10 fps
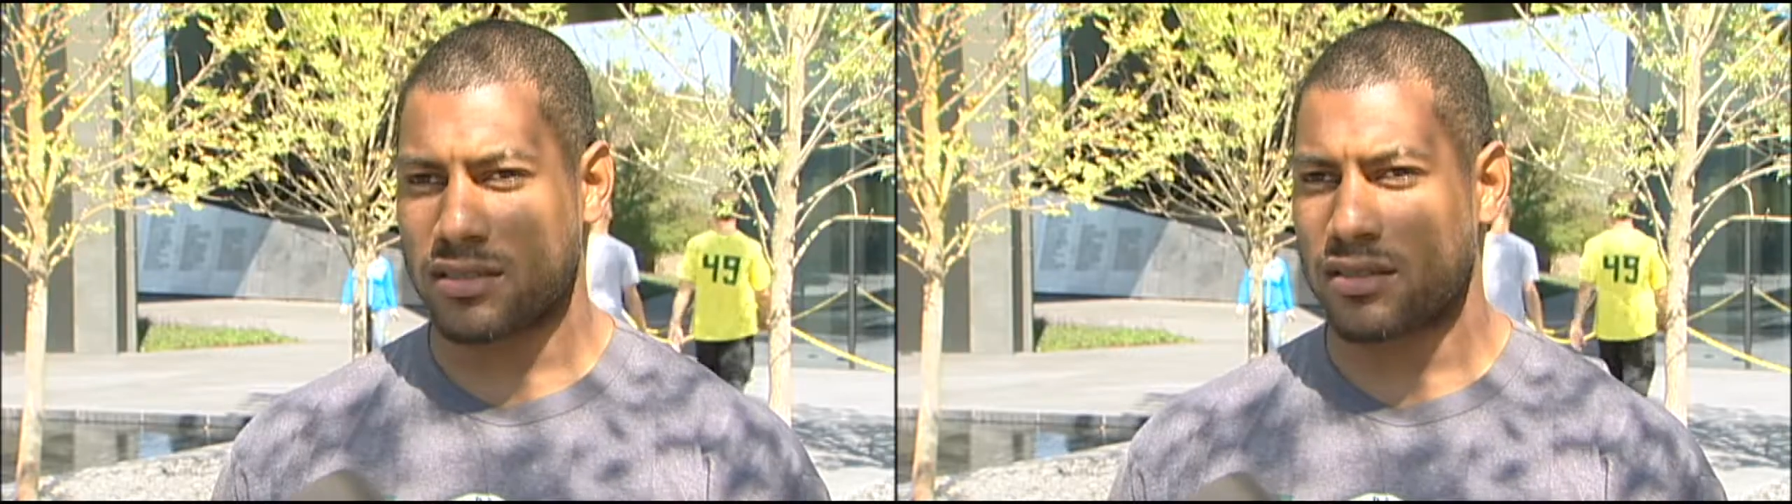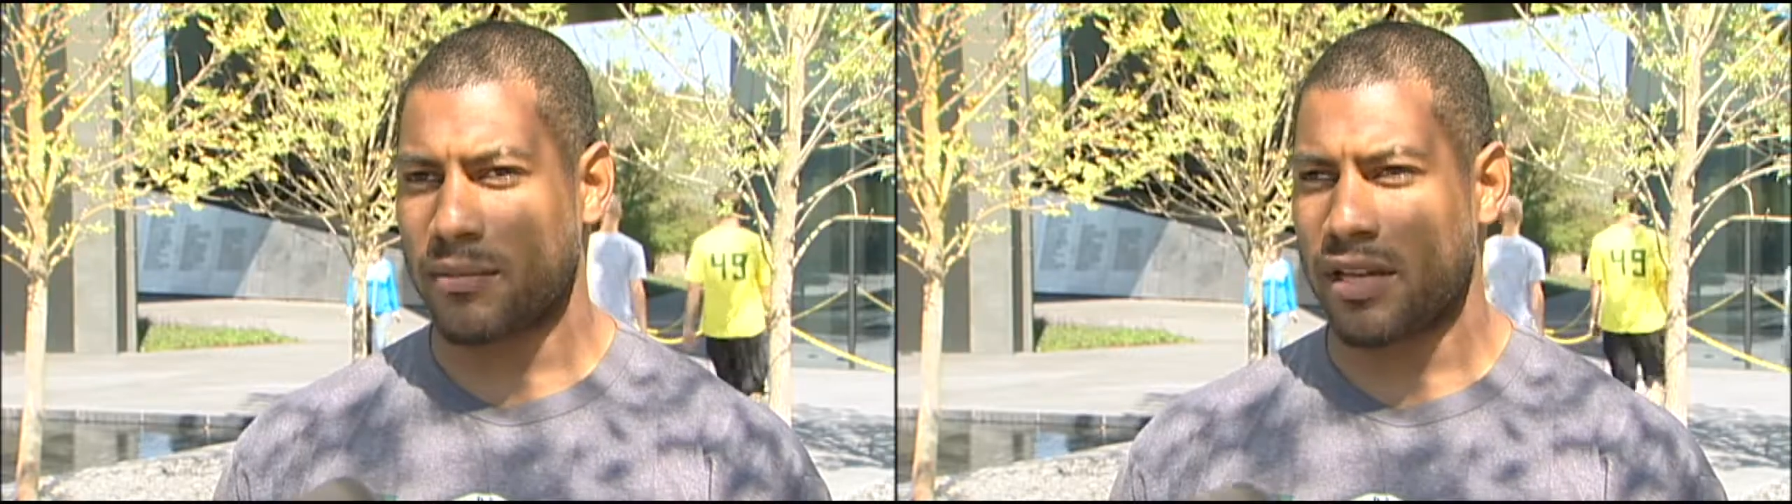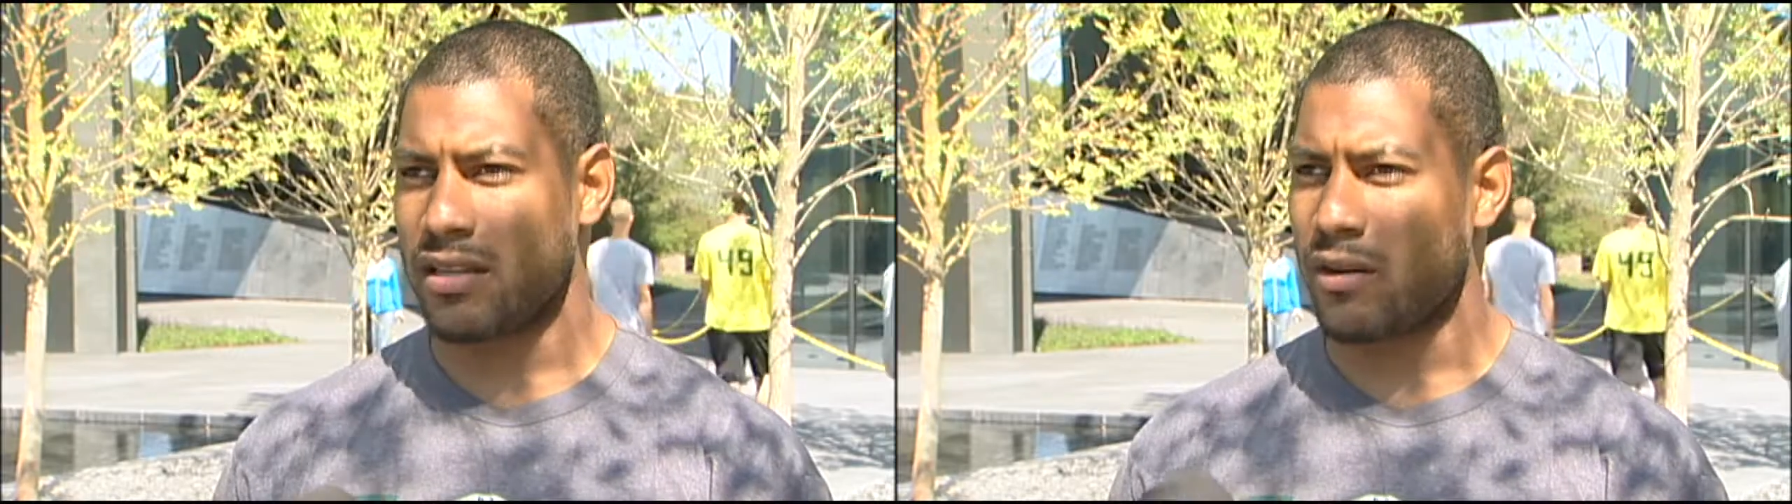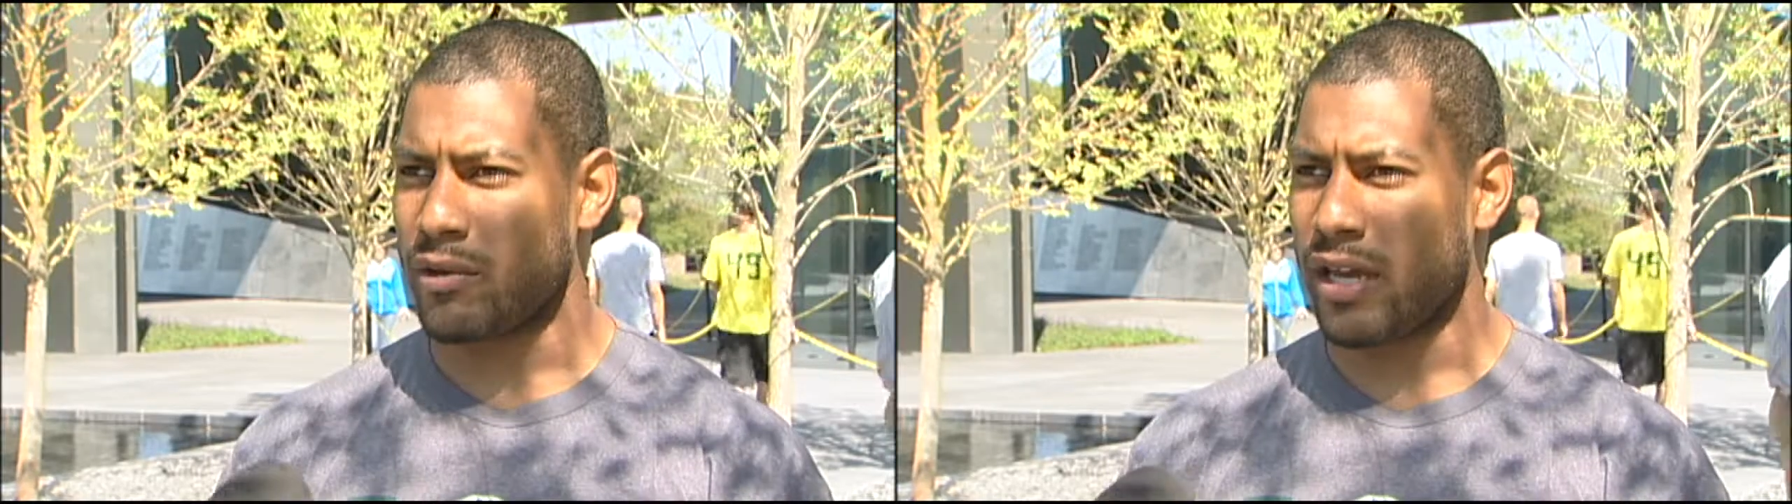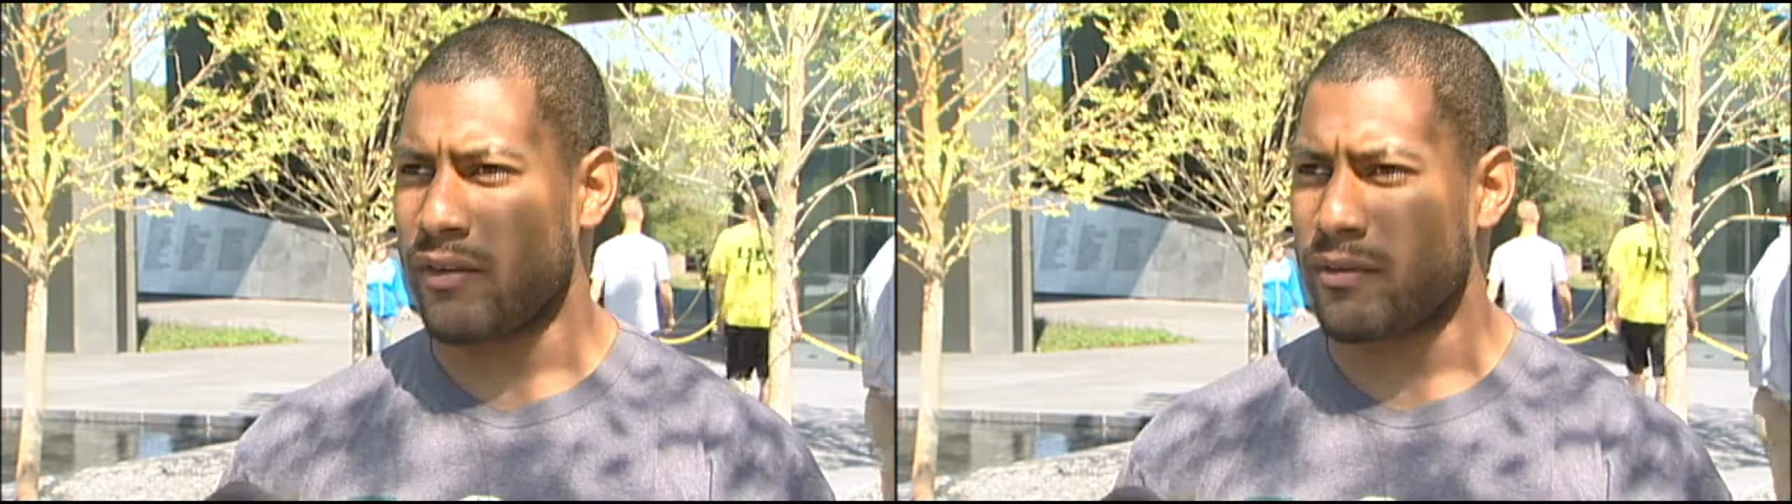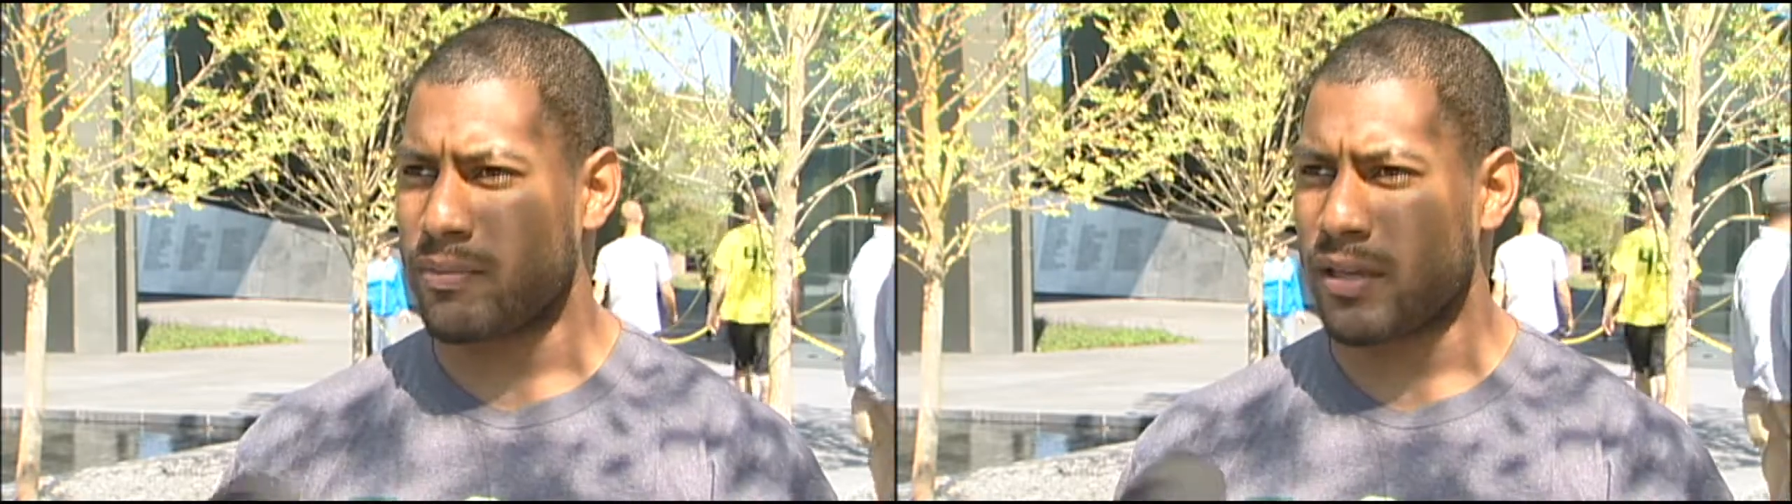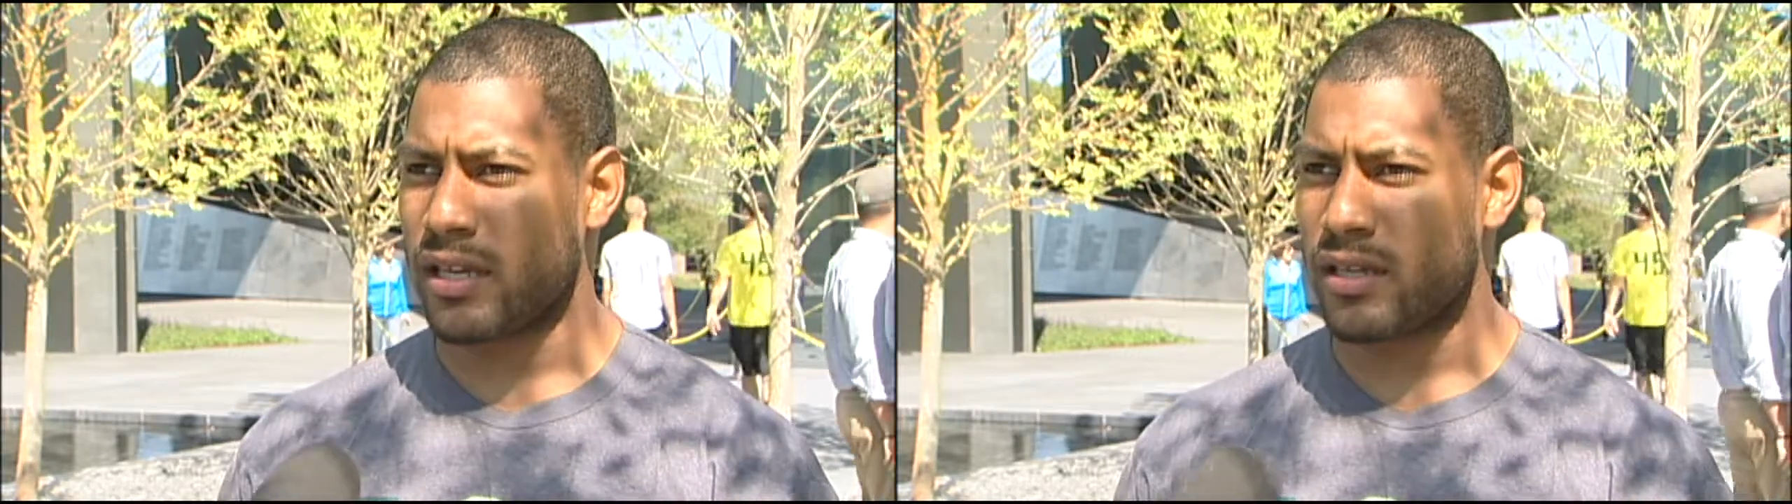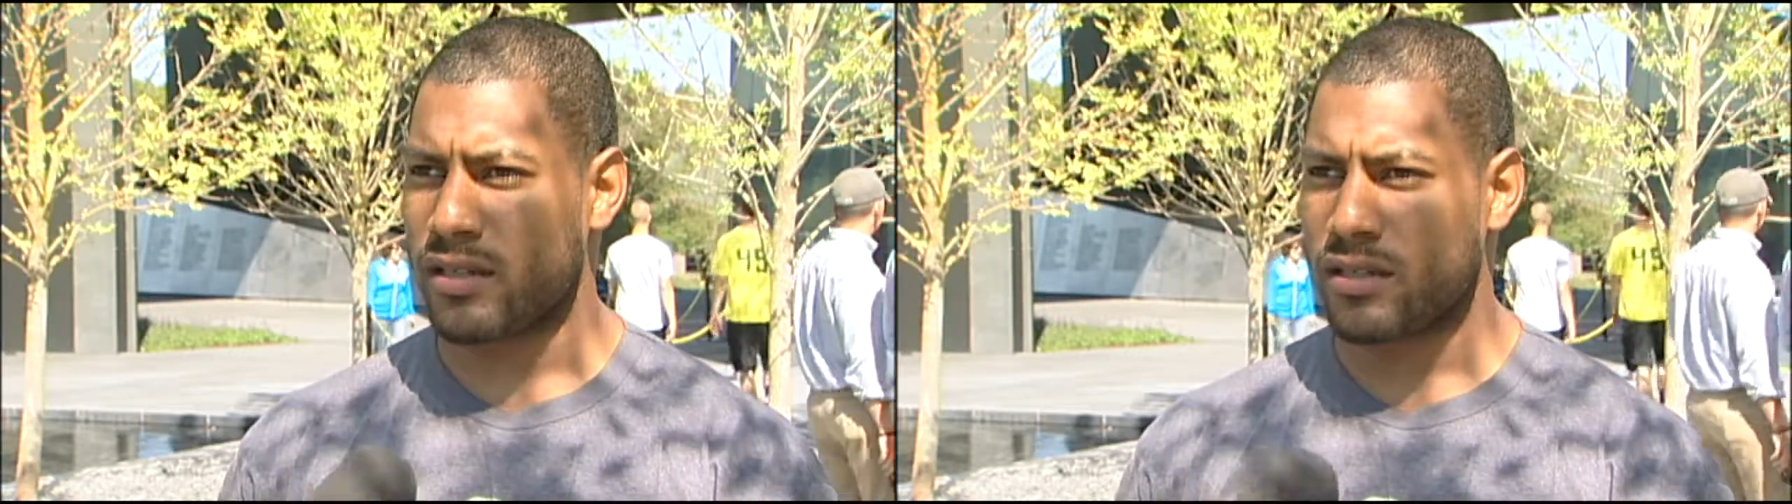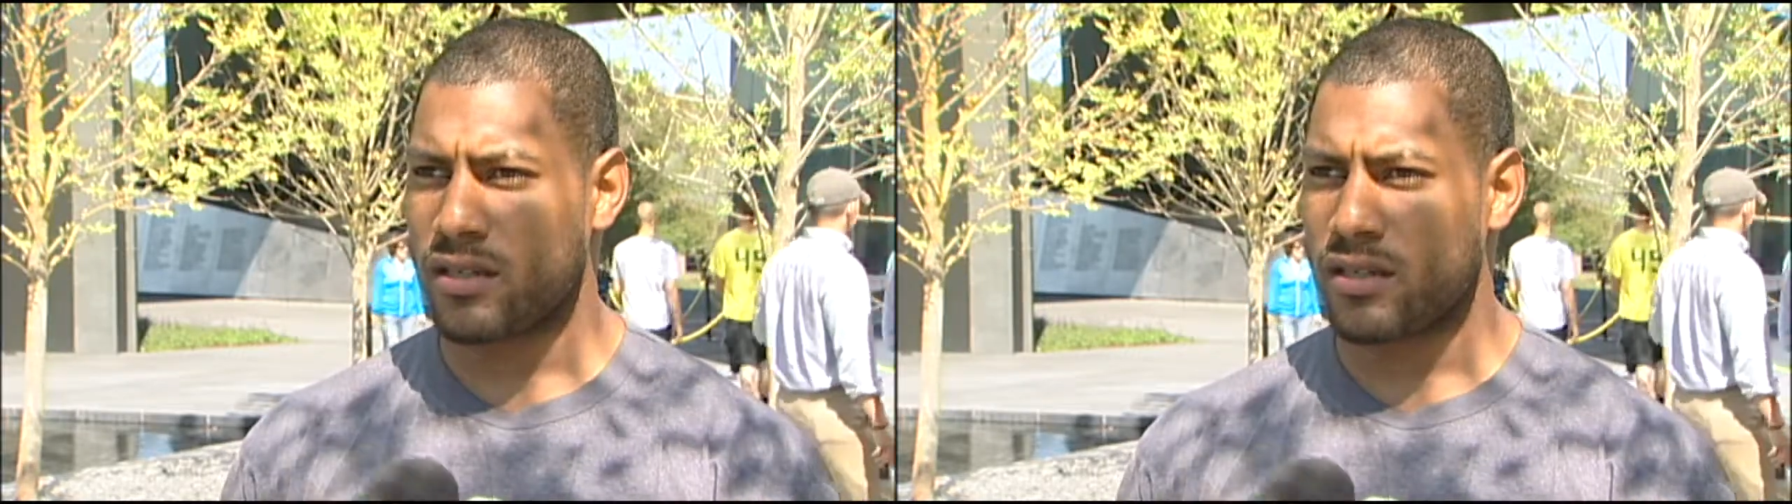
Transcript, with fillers: somebody that we haven't played,